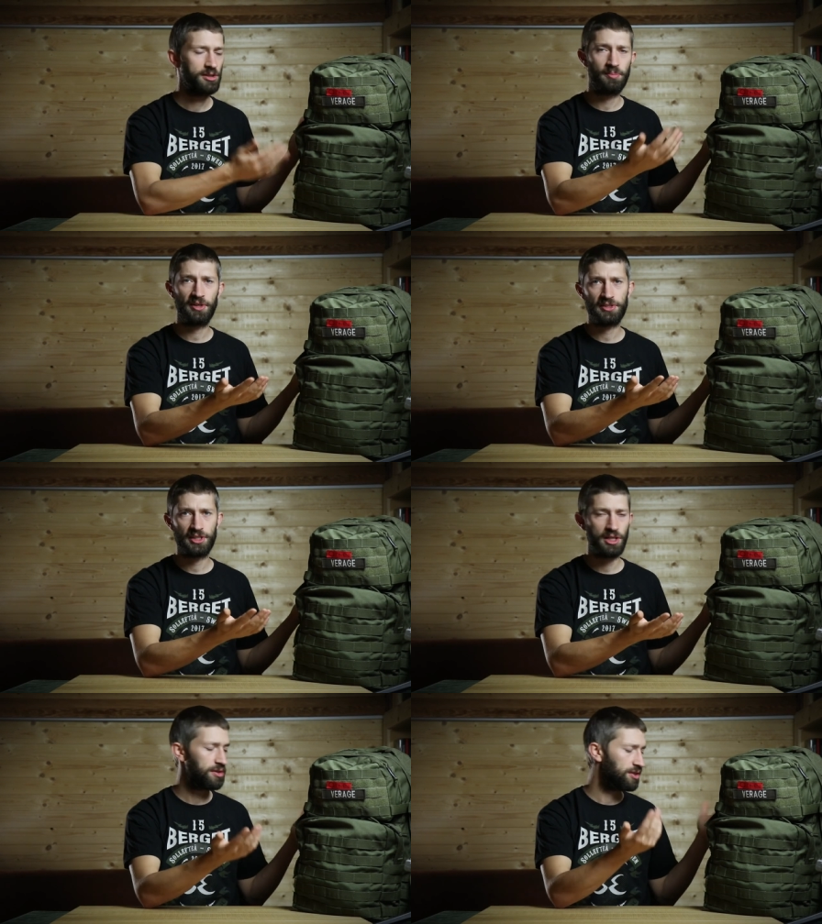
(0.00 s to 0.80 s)
The pack
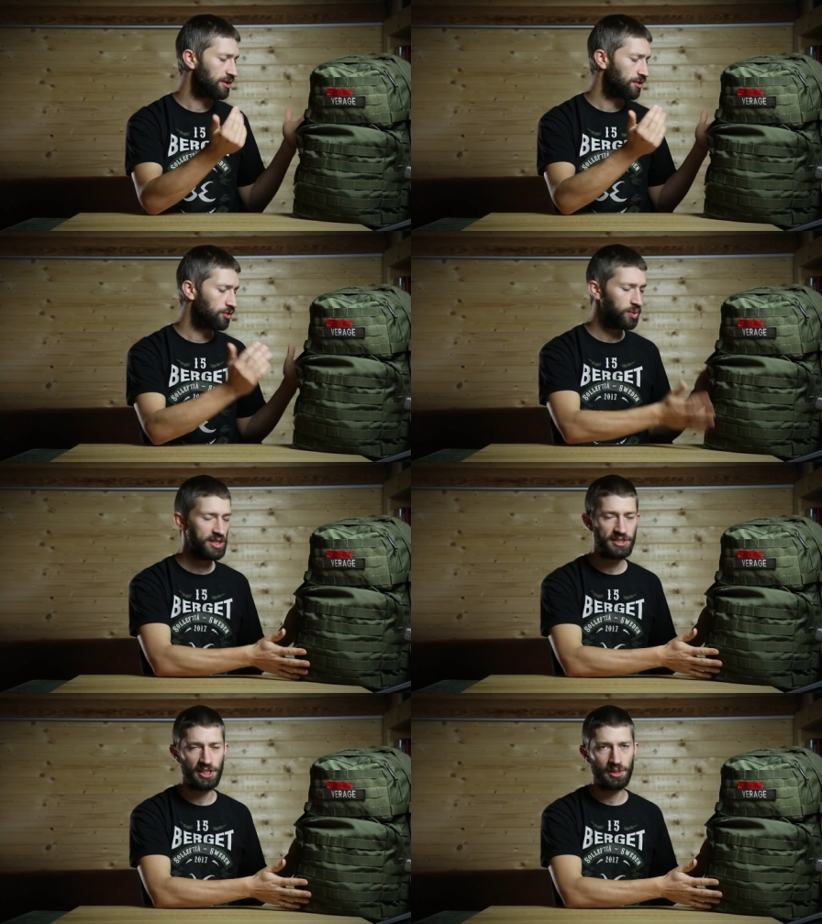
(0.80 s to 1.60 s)
itself is
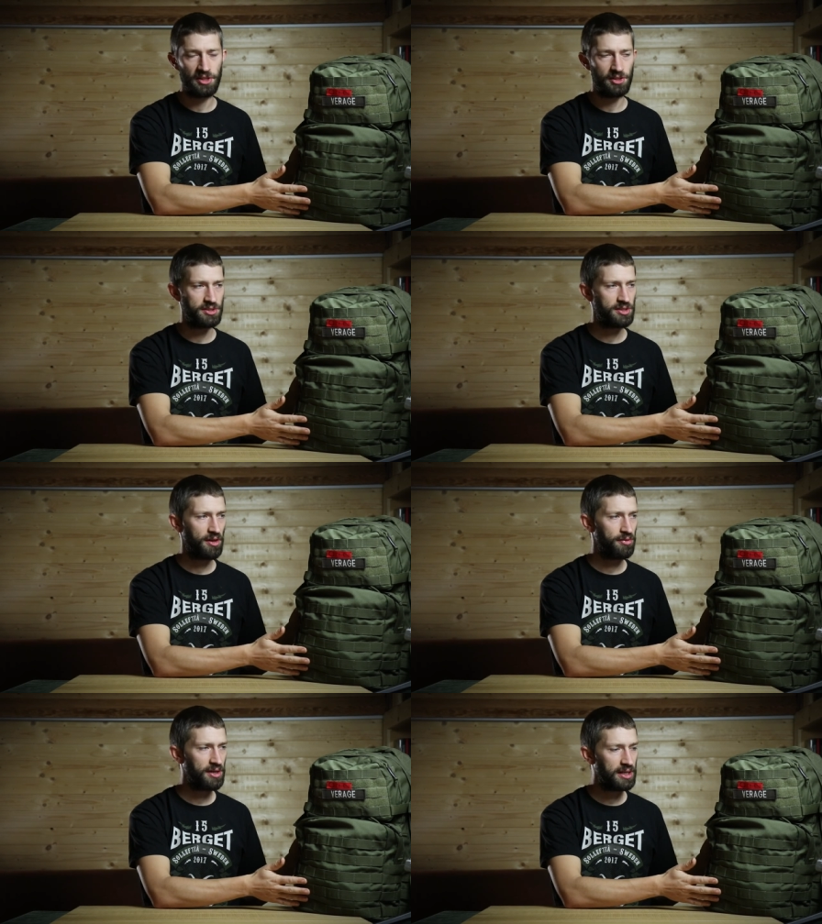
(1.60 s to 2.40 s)
20 centimeters
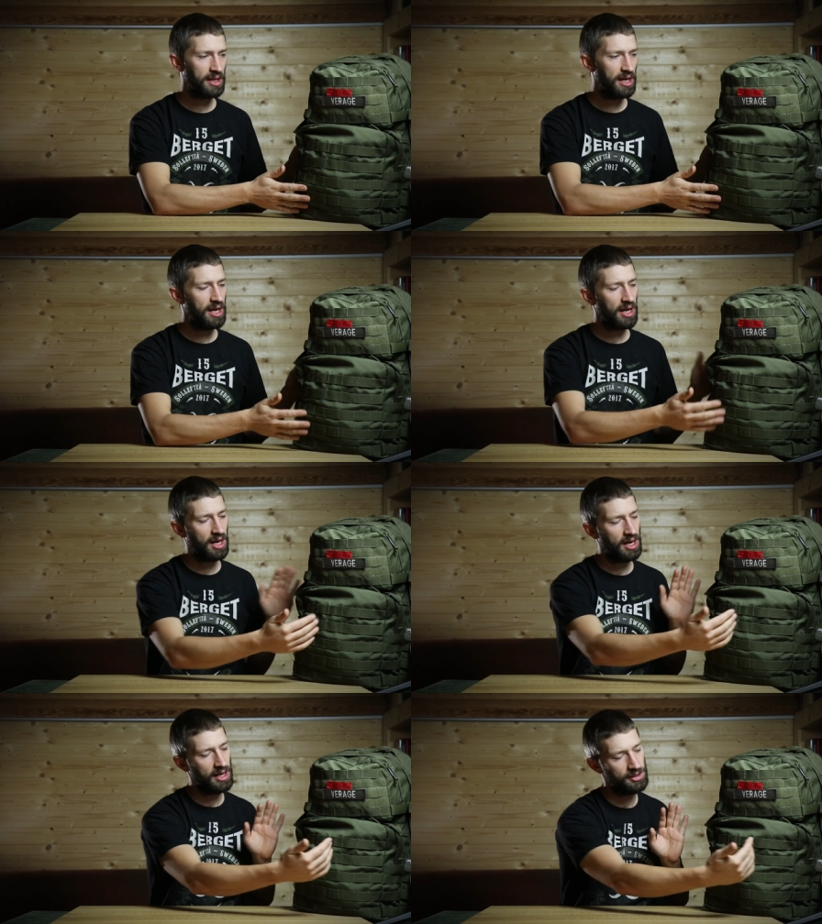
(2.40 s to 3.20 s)
thick.
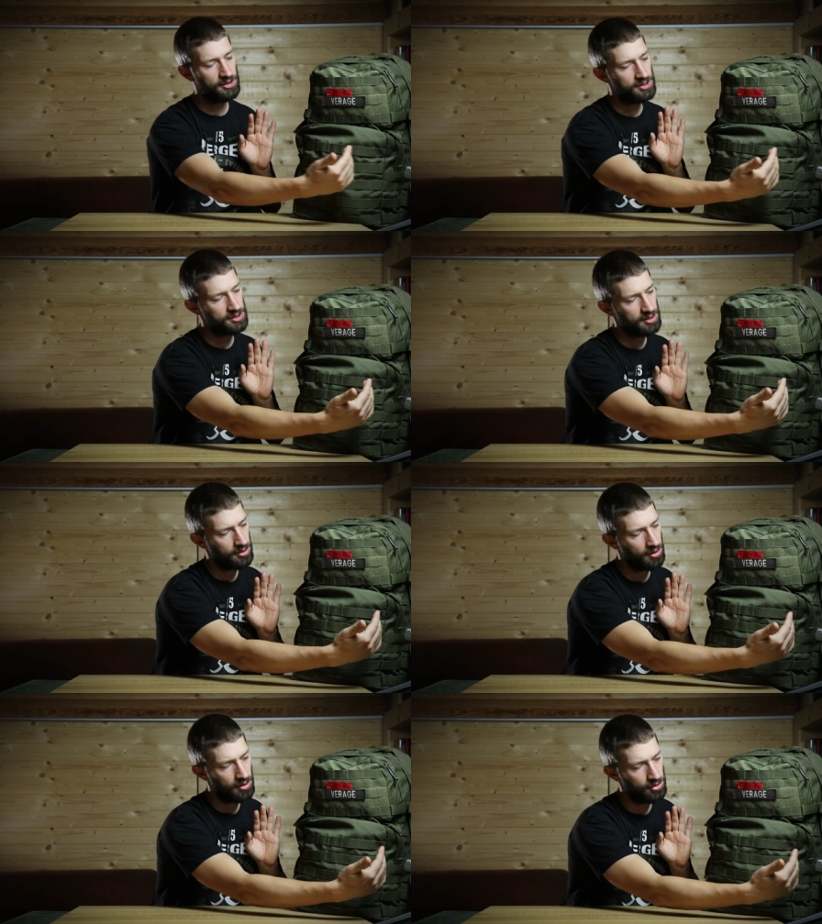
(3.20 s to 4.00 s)
Uh, it's
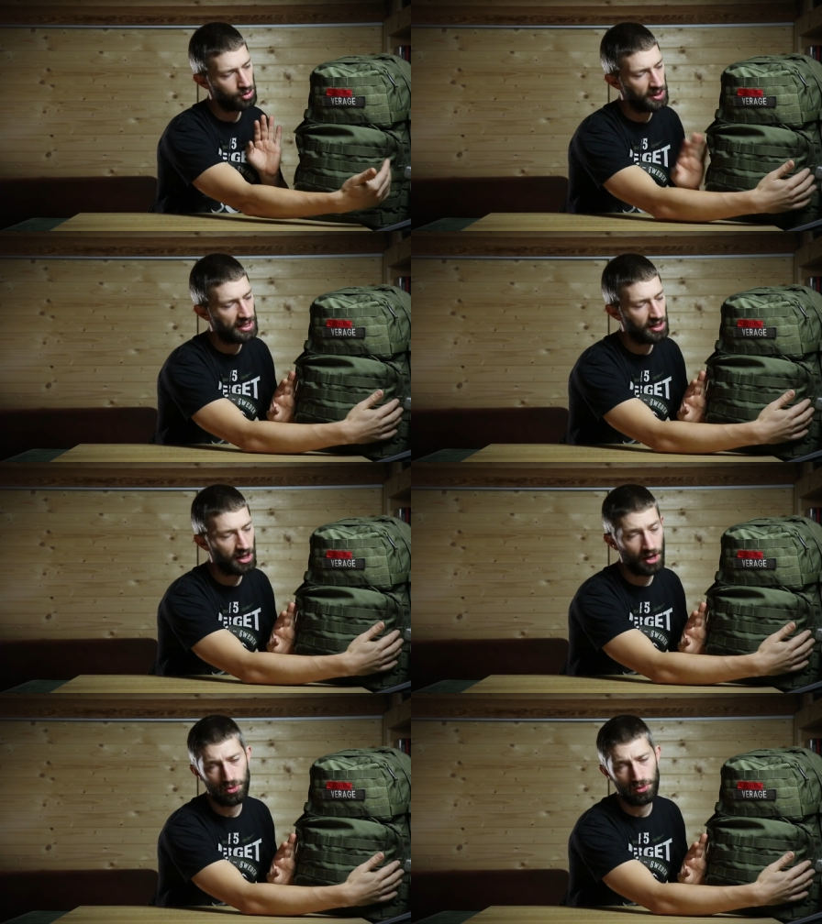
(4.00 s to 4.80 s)

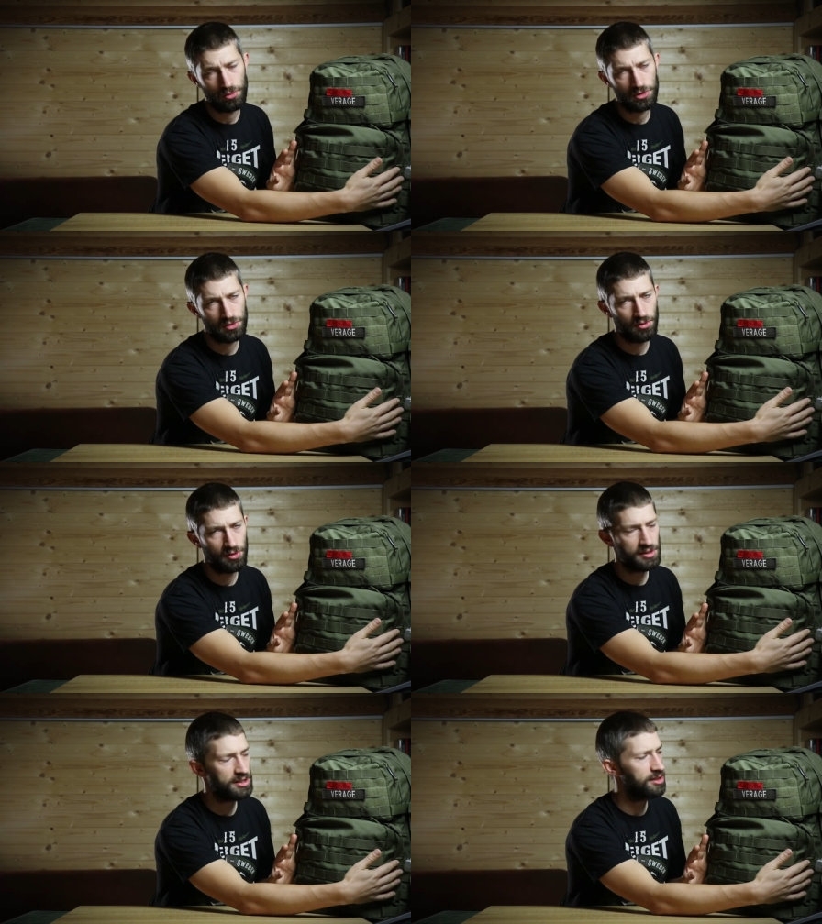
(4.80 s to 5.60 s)
29 to almost
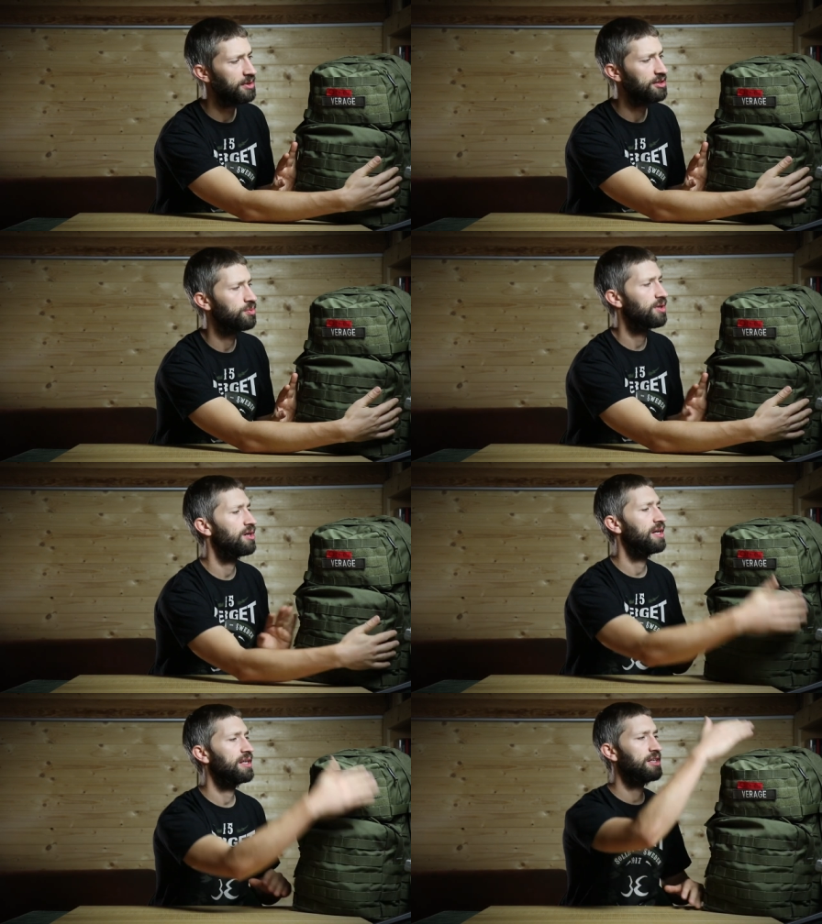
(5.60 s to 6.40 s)
30 centimeters
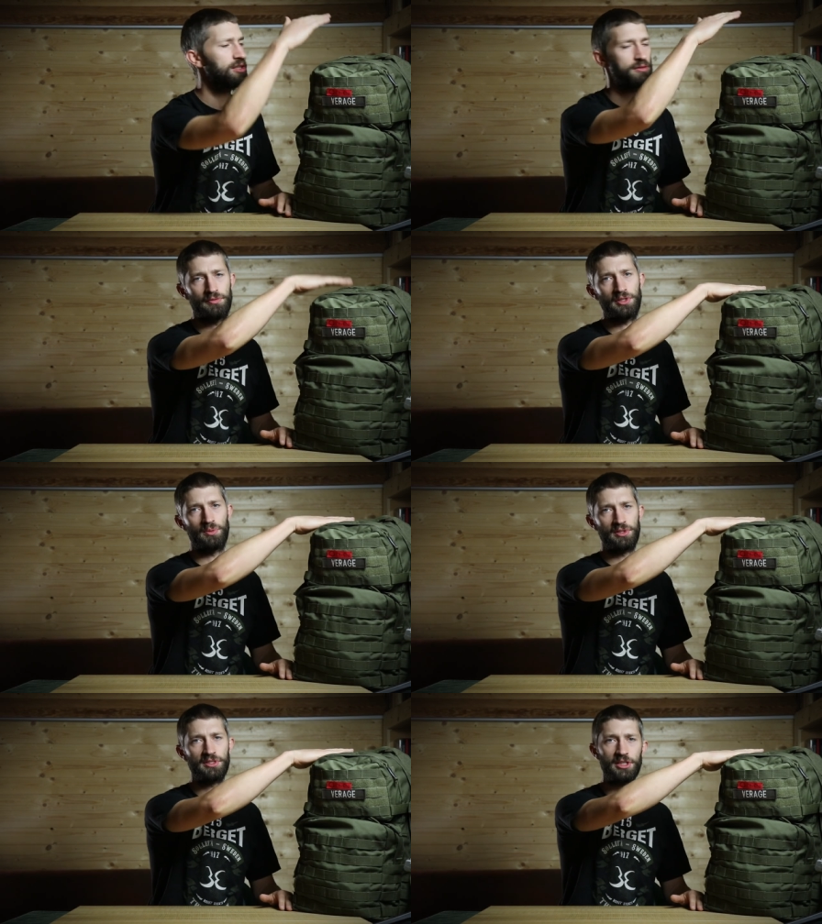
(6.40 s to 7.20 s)
wide and it's
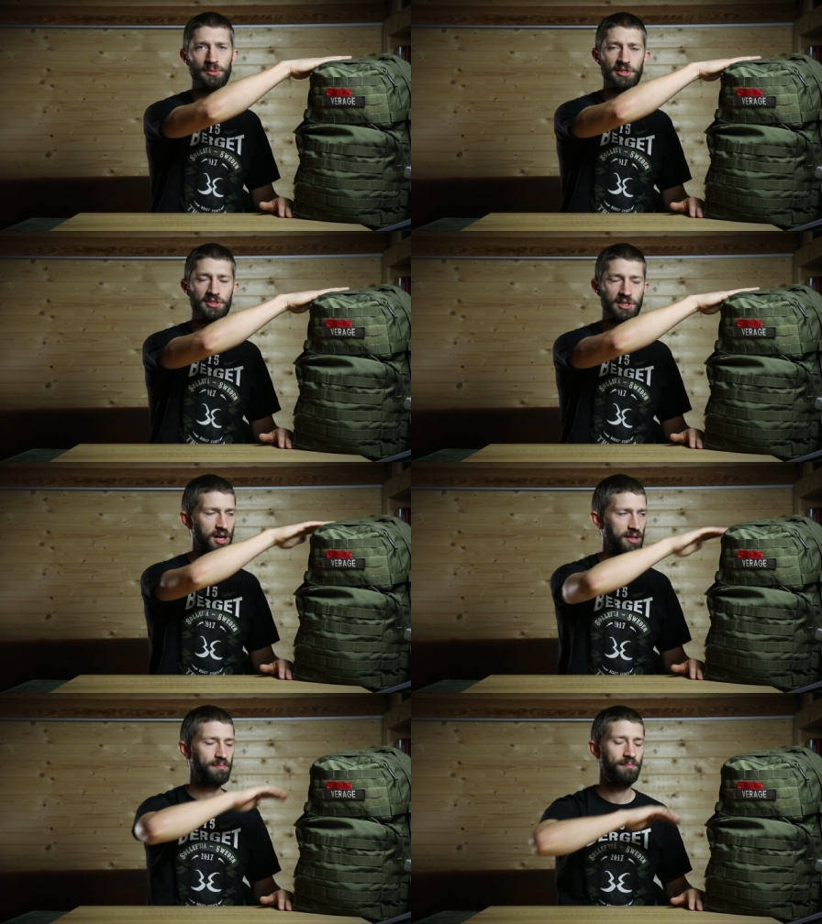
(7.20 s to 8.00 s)
51 centimeters high.